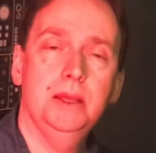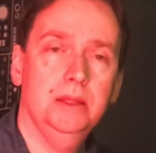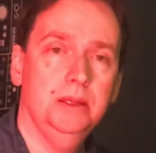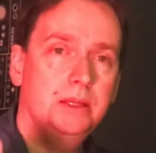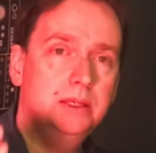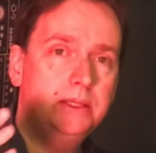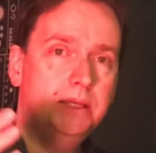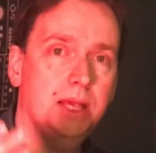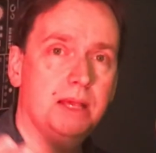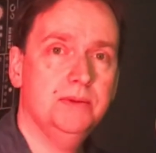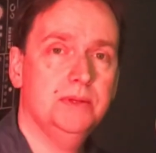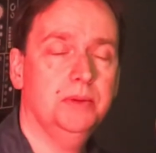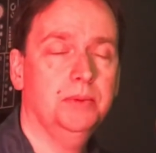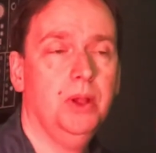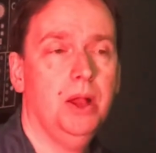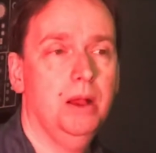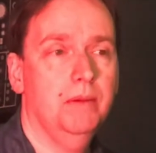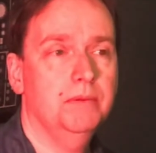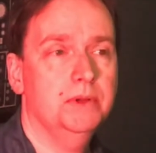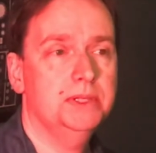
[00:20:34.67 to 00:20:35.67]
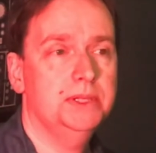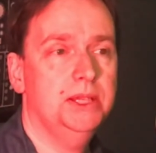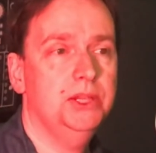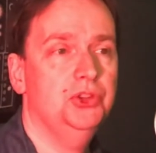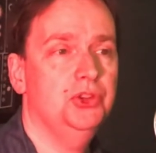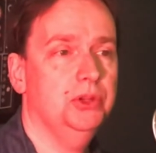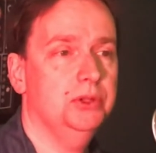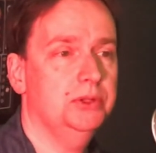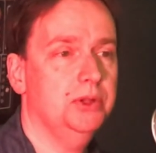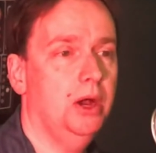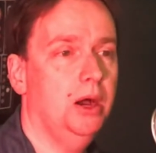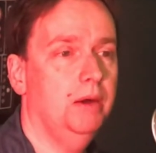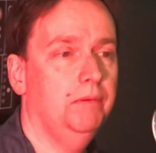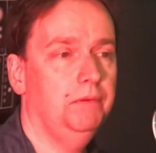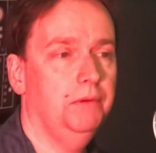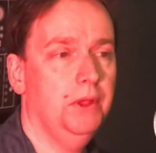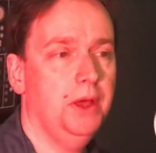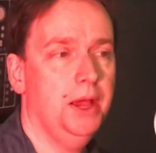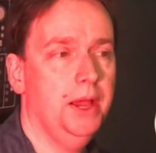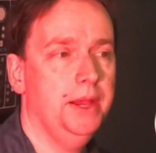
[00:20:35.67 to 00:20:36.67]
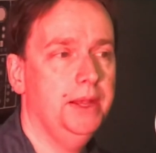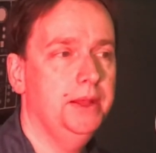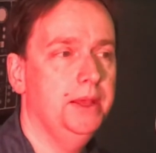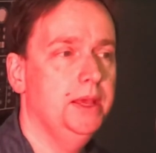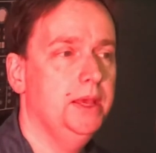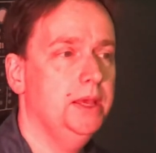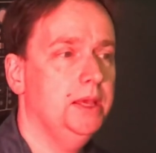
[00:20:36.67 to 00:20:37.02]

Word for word: Let's have some conversations offline.